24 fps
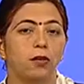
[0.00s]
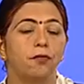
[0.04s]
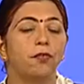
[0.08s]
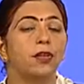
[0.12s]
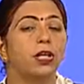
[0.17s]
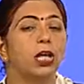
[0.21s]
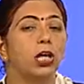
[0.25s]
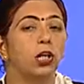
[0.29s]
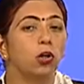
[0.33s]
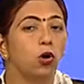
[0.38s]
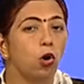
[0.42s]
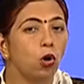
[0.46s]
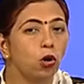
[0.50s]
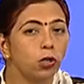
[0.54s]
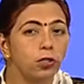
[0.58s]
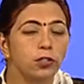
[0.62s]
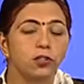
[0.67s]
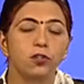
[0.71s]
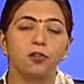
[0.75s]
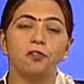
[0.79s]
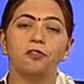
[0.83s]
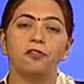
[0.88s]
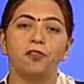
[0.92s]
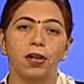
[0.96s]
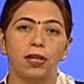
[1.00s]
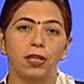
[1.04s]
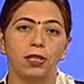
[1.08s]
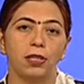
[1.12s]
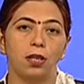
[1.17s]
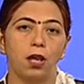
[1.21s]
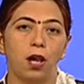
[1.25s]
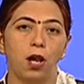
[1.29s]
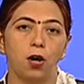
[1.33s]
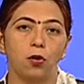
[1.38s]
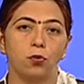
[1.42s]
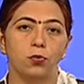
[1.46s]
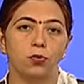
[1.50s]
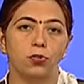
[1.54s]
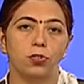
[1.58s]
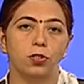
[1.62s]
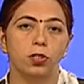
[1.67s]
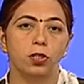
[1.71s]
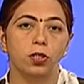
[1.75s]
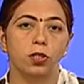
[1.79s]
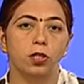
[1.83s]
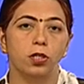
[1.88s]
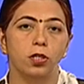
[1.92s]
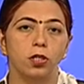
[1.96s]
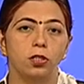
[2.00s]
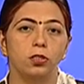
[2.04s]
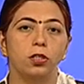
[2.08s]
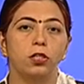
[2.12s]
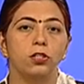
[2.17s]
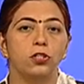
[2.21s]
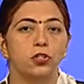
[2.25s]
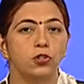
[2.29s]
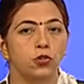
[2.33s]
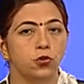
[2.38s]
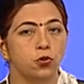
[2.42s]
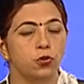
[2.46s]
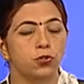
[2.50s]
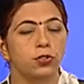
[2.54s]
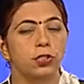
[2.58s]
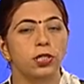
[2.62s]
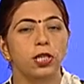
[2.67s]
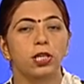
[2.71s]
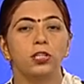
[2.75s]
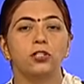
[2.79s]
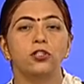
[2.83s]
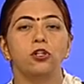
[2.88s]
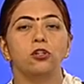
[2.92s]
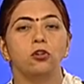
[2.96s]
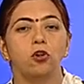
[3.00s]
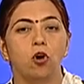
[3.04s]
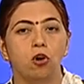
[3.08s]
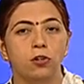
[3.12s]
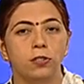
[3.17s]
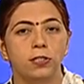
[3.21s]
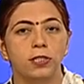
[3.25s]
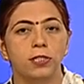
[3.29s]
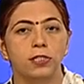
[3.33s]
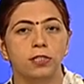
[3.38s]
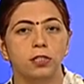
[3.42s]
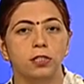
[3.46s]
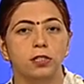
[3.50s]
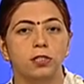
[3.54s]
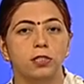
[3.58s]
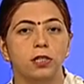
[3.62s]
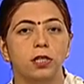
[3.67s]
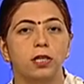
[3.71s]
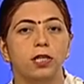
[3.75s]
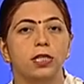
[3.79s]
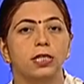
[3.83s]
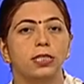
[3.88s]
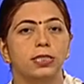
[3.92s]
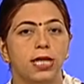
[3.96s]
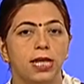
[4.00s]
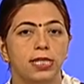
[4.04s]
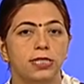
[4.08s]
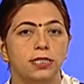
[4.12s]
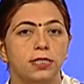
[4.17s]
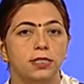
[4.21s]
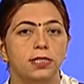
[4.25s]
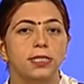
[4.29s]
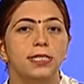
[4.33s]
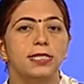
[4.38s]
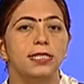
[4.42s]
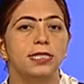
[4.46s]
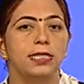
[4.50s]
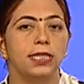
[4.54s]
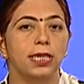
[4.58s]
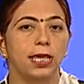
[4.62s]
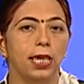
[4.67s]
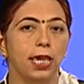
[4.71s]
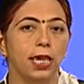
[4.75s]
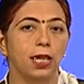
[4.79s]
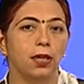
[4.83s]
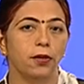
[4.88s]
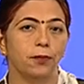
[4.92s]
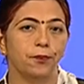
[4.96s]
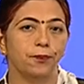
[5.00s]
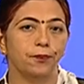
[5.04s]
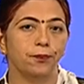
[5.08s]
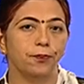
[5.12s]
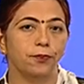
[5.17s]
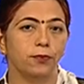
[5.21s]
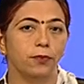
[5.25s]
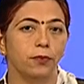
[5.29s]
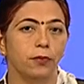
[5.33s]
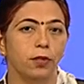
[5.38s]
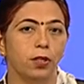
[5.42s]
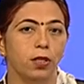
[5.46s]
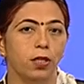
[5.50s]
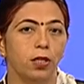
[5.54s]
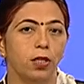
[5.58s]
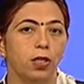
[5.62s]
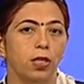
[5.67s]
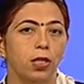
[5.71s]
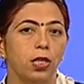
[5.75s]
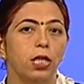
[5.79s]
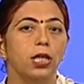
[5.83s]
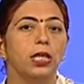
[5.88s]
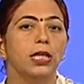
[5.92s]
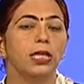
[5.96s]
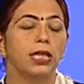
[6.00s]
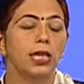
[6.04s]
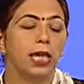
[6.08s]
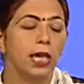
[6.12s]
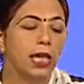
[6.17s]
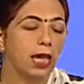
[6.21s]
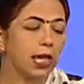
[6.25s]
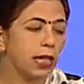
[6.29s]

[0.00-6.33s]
We can also find out the dissociation constant, that is K. K